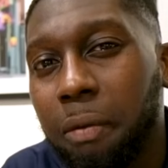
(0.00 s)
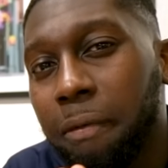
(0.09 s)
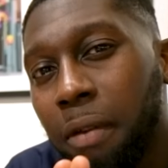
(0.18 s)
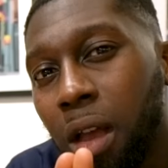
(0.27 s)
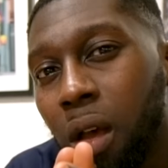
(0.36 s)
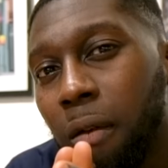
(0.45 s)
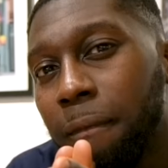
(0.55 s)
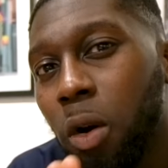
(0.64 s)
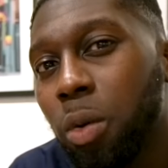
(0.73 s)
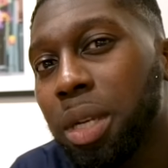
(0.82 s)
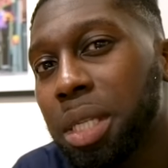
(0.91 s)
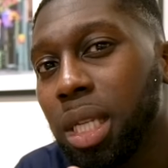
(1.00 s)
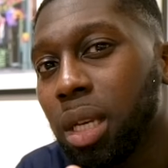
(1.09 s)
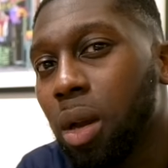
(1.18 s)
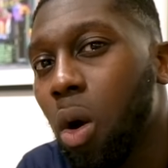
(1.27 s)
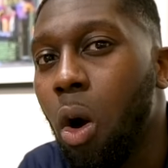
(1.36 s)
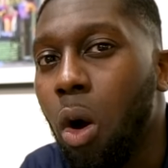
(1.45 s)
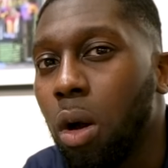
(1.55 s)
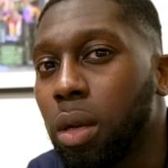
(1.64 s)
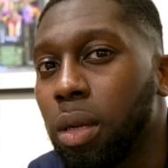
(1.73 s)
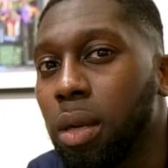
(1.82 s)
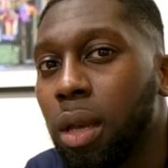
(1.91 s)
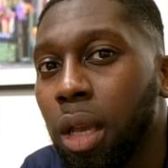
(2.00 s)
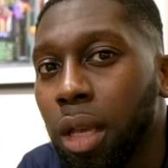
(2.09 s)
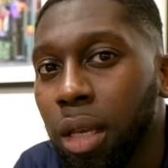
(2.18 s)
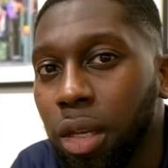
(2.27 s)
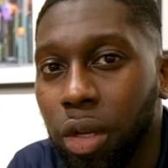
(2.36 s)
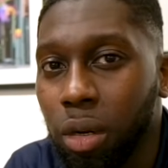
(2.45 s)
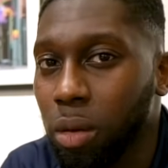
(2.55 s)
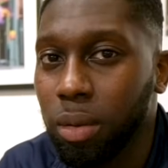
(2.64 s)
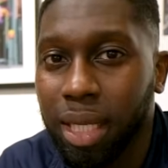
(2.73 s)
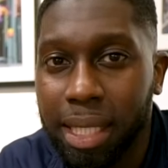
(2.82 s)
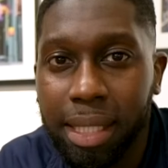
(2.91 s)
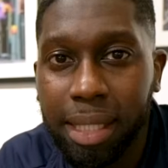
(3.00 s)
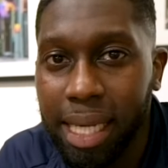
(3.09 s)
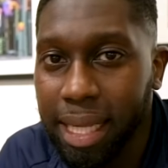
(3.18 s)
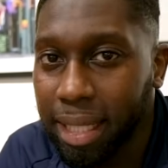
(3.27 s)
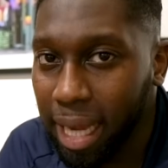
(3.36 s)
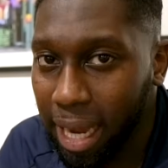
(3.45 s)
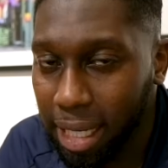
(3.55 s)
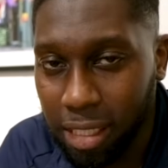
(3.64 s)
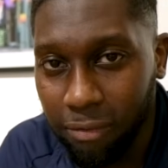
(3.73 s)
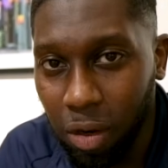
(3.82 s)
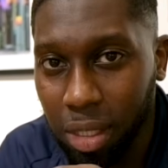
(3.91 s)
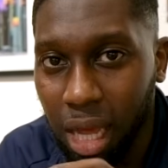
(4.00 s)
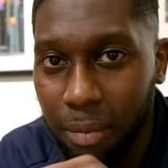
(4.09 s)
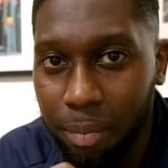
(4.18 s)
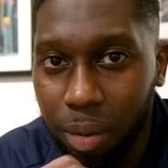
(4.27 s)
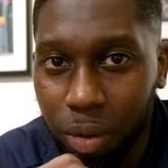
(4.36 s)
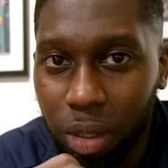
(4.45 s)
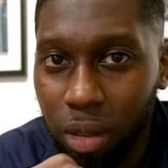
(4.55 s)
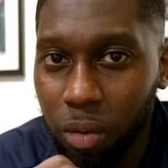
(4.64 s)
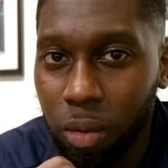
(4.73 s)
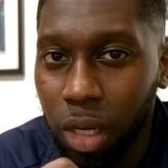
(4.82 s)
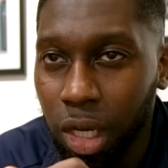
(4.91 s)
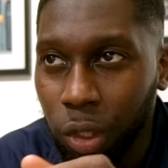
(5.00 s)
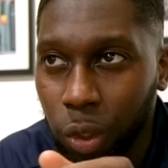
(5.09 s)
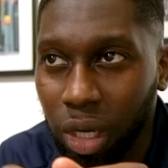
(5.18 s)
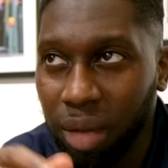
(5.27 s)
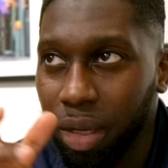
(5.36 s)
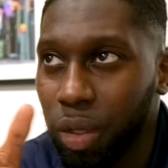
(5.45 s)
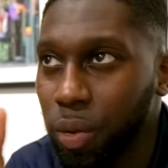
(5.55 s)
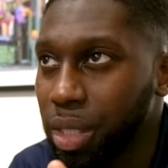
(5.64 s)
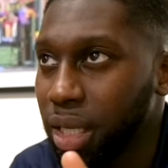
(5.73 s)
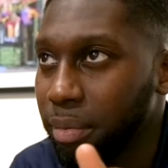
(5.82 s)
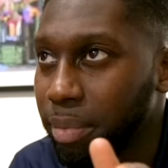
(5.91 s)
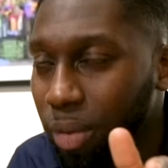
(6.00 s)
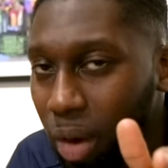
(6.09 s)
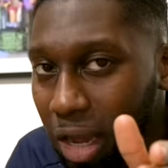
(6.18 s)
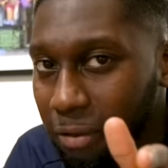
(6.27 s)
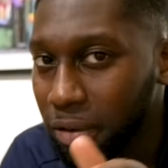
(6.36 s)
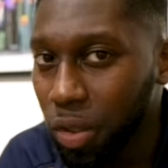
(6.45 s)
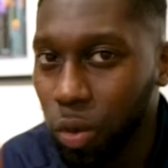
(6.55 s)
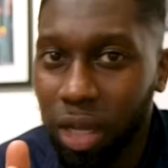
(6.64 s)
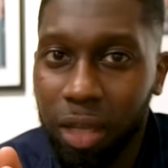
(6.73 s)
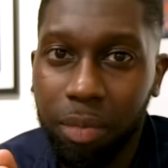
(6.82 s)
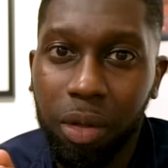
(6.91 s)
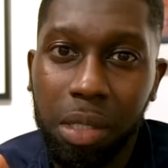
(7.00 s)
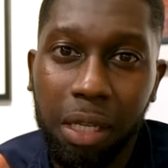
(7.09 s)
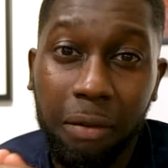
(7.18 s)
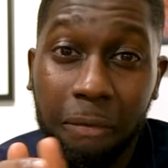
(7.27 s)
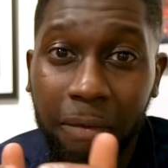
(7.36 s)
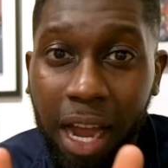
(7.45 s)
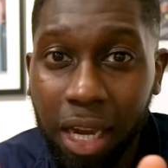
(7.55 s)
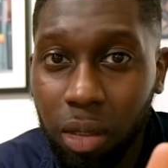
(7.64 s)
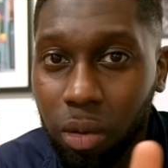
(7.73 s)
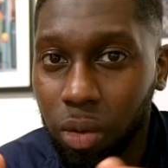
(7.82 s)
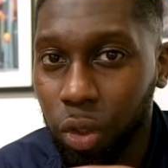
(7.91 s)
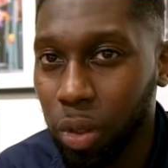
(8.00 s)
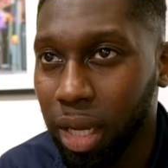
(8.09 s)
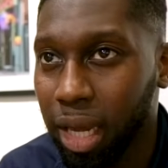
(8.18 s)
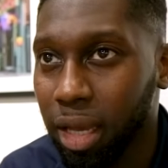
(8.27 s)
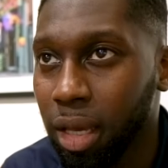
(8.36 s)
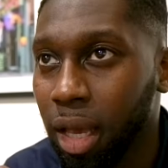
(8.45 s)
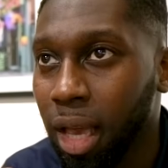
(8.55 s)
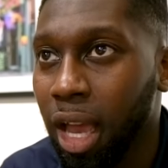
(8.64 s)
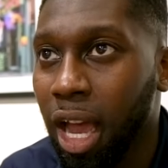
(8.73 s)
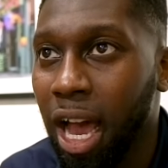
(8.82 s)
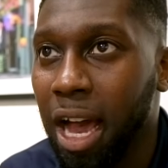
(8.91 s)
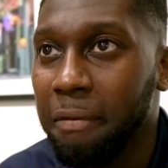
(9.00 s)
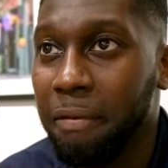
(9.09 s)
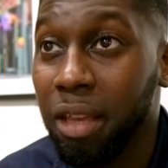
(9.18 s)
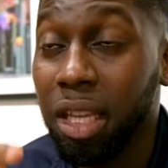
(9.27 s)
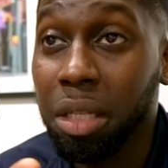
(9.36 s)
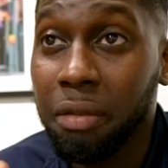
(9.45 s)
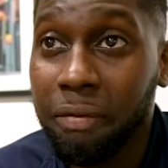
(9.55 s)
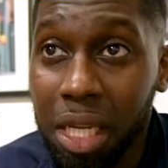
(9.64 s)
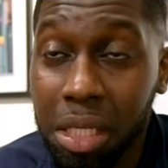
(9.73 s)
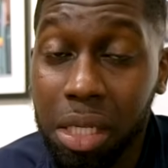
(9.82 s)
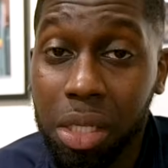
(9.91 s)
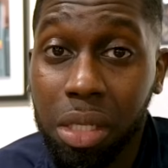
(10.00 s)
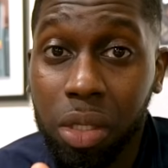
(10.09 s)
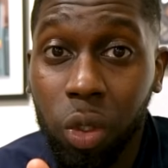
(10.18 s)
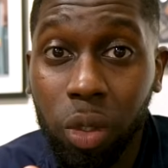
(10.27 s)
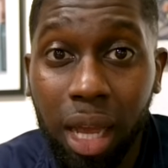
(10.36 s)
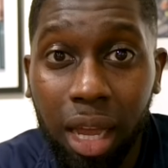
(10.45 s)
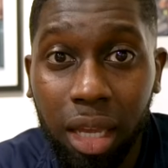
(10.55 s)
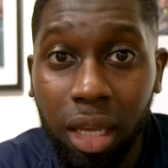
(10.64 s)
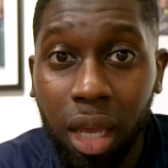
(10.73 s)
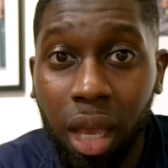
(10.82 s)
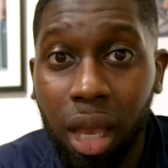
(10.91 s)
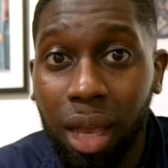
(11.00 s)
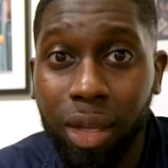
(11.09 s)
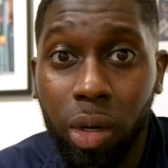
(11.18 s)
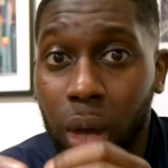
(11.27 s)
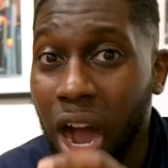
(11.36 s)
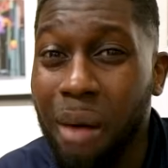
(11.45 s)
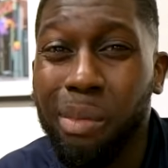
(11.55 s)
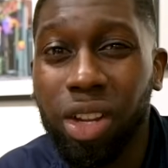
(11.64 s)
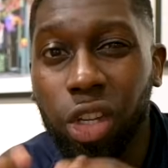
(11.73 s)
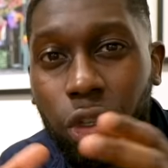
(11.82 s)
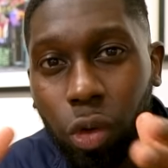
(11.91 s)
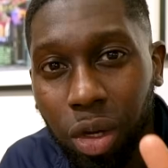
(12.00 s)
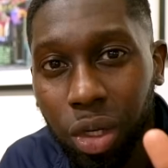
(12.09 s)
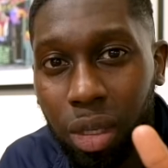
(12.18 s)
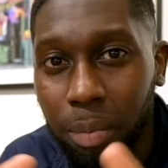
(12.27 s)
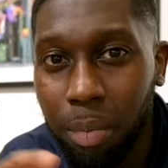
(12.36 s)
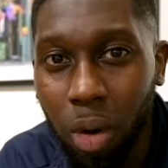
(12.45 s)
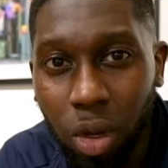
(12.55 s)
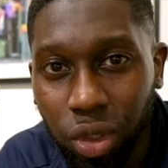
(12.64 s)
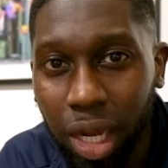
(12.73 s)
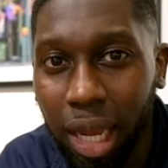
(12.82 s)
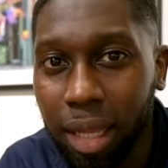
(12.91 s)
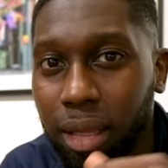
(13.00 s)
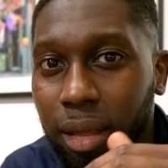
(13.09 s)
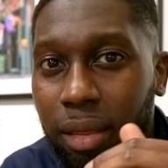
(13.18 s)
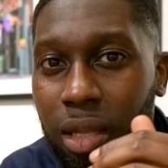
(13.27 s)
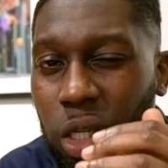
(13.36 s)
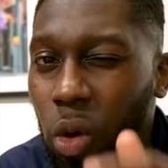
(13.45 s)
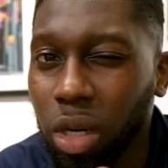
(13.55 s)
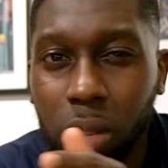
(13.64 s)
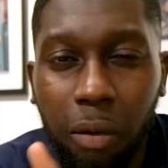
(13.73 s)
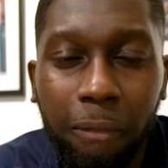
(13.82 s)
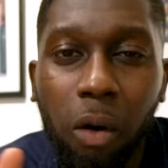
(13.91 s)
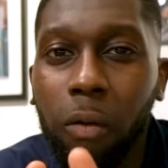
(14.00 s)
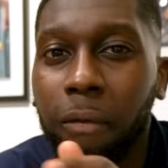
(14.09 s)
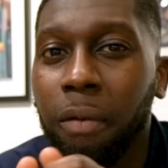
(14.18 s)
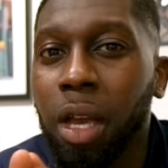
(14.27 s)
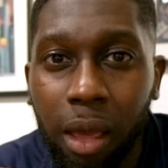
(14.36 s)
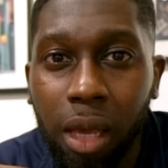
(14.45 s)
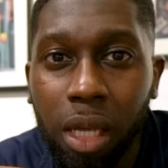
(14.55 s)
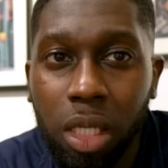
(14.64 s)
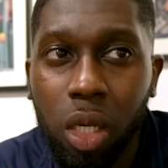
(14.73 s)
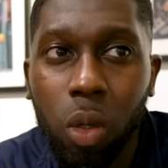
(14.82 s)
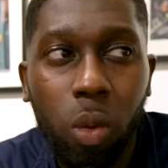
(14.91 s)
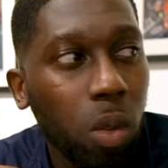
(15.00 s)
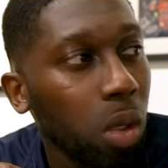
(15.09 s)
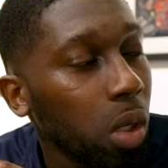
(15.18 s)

of focusing on, you know, the syntax, for example, you know, should I be using private? Should I be using final? Should I have interfaces? Should I, you know, how I'm gonna structure the project? So on and so forth. So